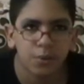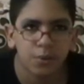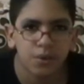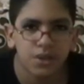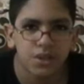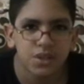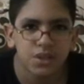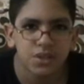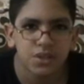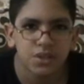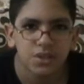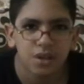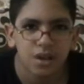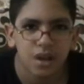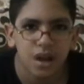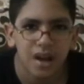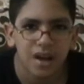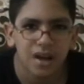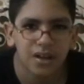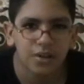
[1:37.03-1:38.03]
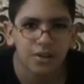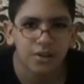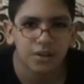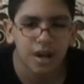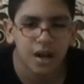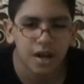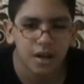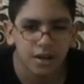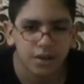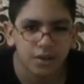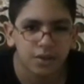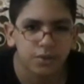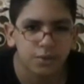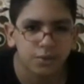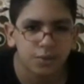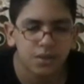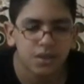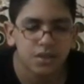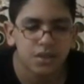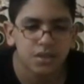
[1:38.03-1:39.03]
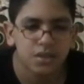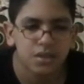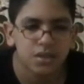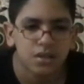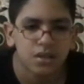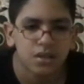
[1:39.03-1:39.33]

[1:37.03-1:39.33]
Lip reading: witch, a good witch?